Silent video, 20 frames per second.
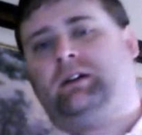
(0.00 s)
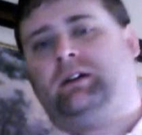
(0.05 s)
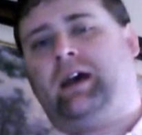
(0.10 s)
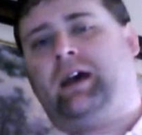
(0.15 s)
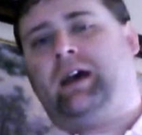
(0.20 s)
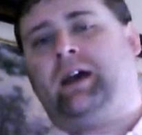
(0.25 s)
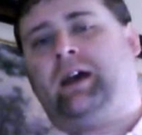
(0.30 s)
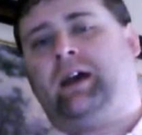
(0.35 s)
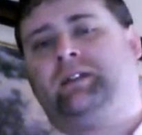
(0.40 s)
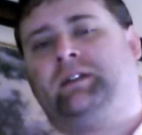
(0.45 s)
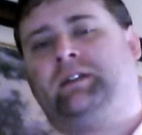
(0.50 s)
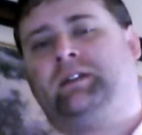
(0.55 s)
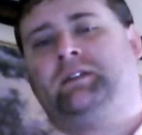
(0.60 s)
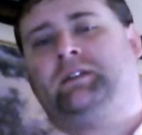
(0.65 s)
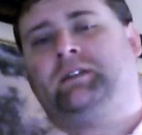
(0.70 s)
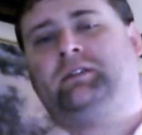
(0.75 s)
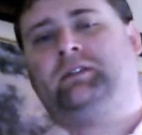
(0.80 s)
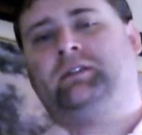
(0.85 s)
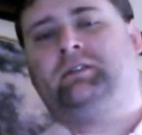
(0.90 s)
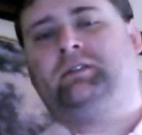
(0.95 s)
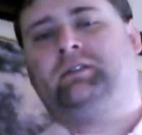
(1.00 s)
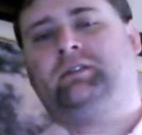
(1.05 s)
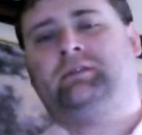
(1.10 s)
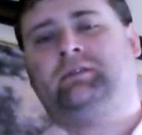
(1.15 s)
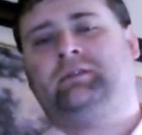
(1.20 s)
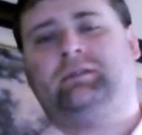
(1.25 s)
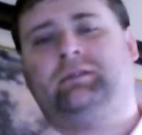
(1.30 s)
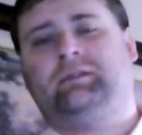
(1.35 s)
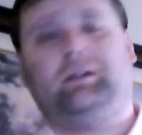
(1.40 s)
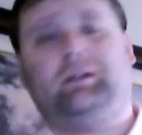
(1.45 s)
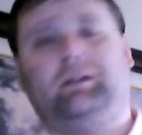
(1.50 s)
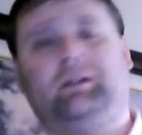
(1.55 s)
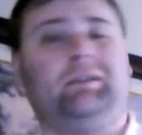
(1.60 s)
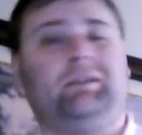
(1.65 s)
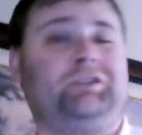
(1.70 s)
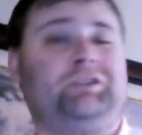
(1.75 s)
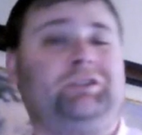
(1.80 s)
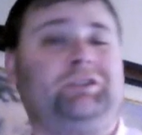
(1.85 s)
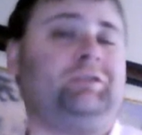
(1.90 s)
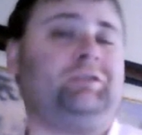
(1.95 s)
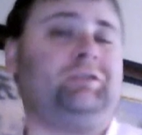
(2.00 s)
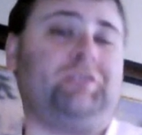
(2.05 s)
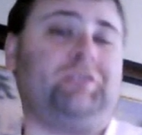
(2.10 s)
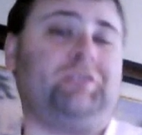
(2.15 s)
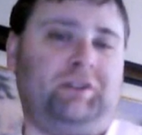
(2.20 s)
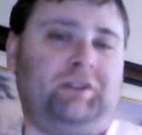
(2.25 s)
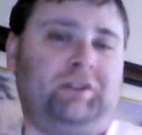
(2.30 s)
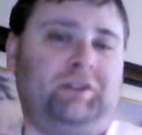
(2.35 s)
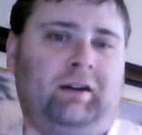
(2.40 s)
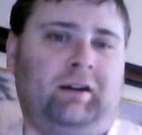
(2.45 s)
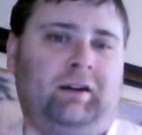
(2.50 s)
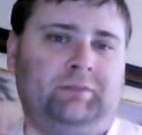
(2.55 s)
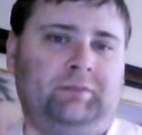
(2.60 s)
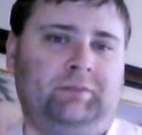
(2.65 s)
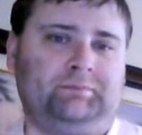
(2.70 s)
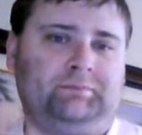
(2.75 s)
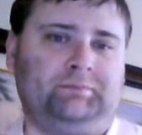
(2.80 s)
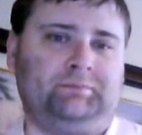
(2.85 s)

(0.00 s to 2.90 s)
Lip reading: and they're on a church sign,